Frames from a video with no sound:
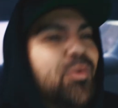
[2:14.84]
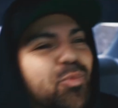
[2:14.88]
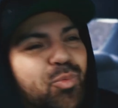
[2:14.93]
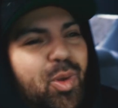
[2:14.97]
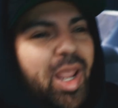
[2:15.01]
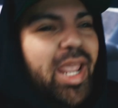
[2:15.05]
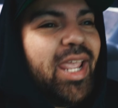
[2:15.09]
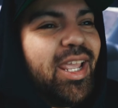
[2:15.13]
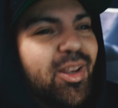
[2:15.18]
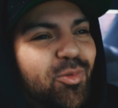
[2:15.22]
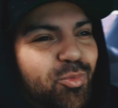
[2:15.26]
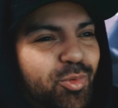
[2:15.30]
in the
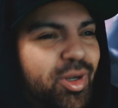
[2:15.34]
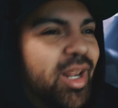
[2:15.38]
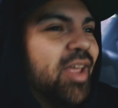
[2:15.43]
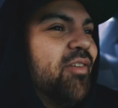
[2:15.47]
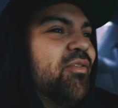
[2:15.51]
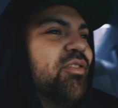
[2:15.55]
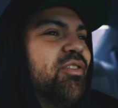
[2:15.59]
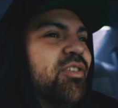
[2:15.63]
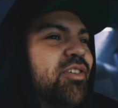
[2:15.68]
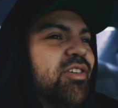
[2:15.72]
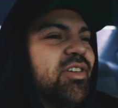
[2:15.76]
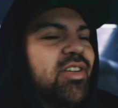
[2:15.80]
rain,
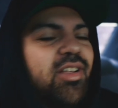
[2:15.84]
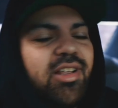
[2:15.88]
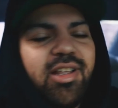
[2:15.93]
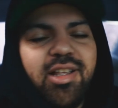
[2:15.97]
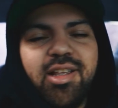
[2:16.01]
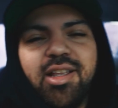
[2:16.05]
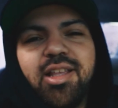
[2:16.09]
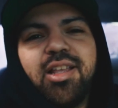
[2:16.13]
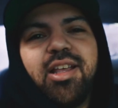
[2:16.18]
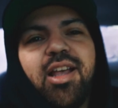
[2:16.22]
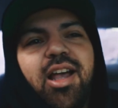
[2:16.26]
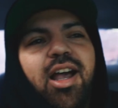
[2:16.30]
whatever.
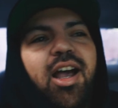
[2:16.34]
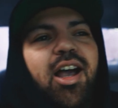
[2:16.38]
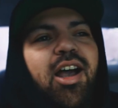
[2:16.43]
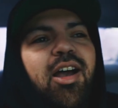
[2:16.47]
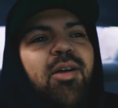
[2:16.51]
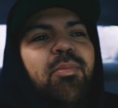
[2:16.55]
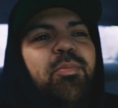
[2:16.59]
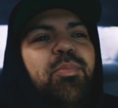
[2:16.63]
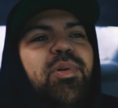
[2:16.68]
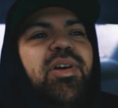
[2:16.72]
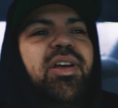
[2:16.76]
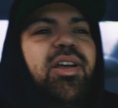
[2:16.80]

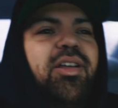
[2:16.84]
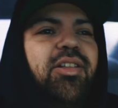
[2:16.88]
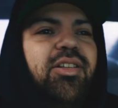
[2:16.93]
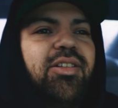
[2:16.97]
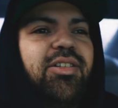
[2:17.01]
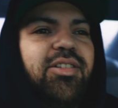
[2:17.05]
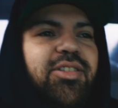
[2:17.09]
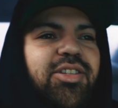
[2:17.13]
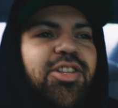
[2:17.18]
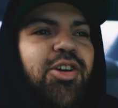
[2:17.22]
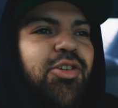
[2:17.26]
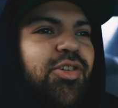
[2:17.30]
But
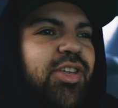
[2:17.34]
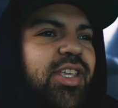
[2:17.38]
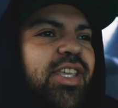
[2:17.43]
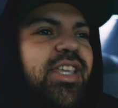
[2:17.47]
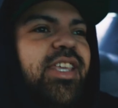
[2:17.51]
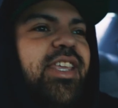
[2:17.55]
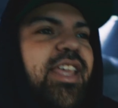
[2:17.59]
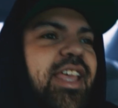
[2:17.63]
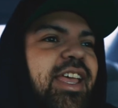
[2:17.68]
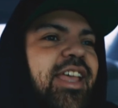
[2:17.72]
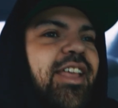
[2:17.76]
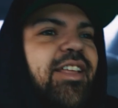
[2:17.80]
no
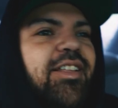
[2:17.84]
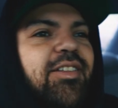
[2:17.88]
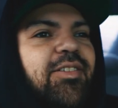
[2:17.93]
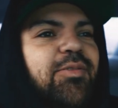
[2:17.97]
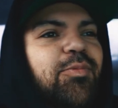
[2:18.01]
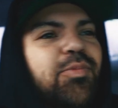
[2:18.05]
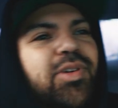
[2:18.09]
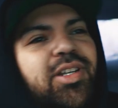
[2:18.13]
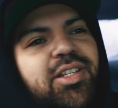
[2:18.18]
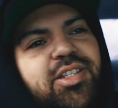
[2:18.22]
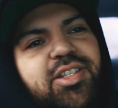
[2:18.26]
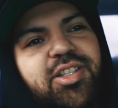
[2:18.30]
key yet.
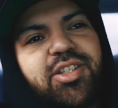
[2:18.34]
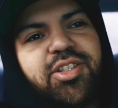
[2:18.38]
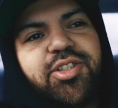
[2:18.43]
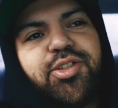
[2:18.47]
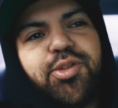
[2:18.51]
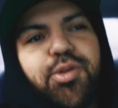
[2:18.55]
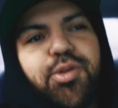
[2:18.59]
Went into the